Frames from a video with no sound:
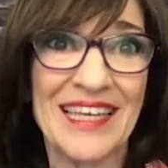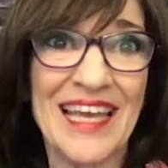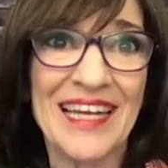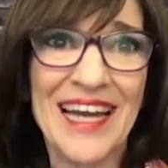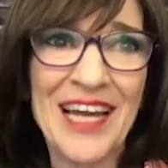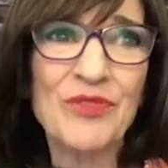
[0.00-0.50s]

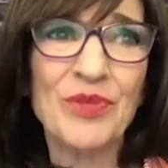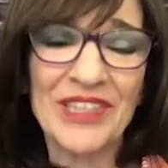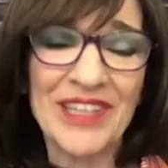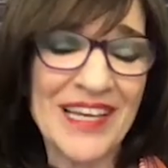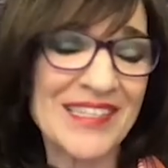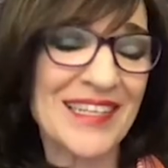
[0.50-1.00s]
And I
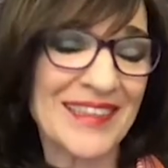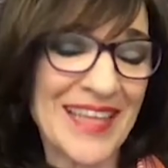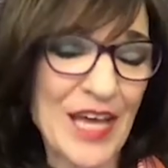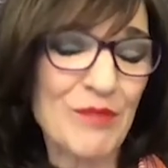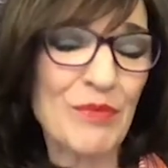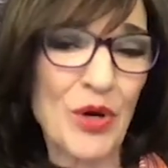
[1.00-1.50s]
realized at
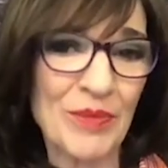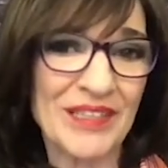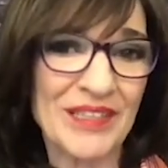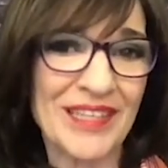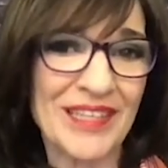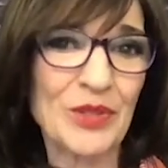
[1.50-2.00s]
that
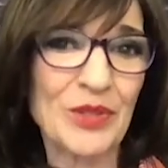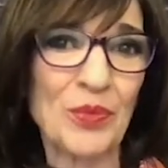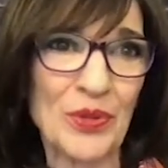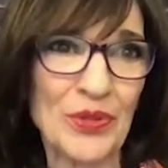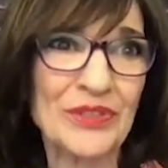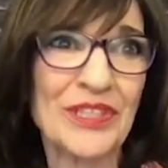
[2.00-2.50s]
moment that the
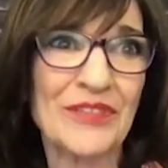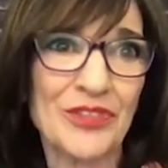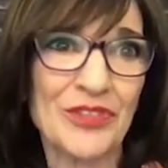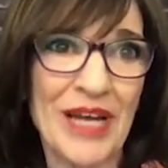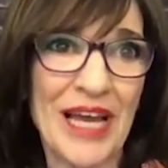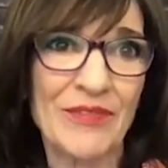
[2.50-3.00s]
world of
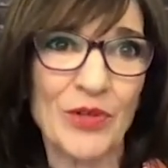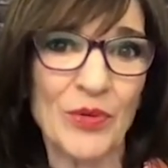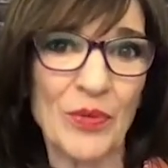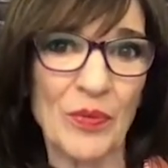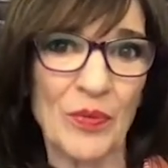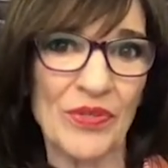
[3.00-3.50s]

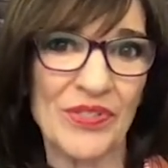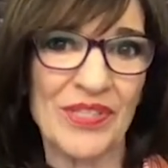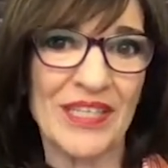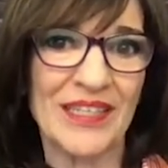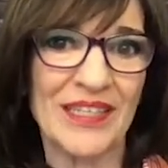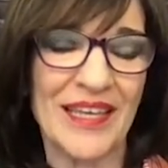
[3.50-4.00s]
travel was
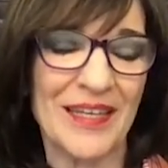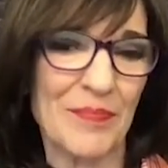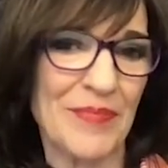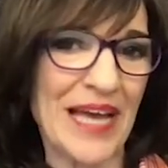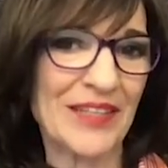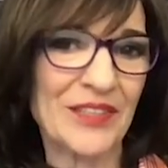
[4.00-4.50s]

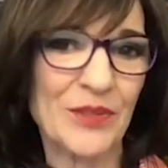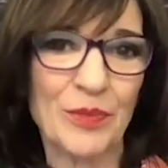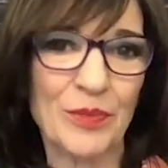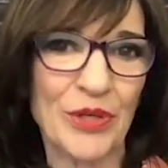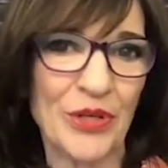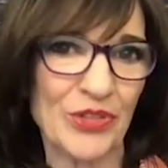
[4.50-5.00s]
about to
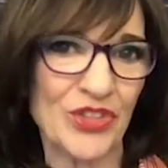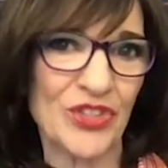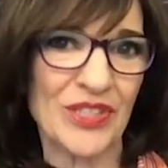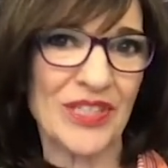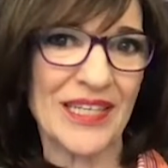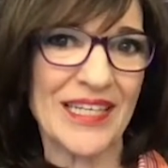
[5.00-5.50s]

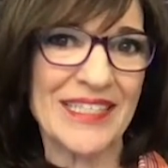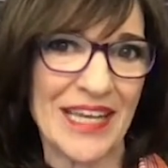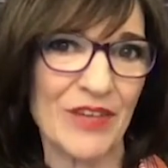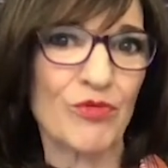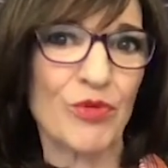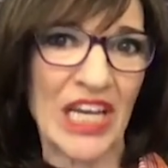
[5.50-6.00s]
approach a
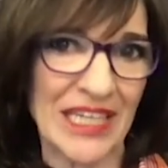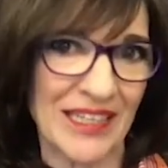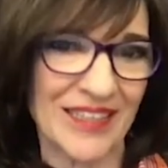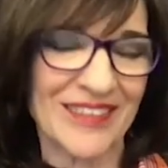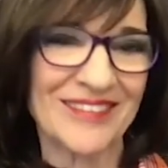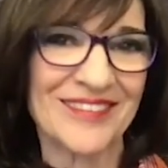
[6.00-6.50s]
day of
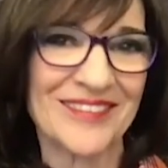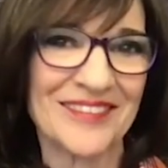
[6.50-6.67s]
reckoning.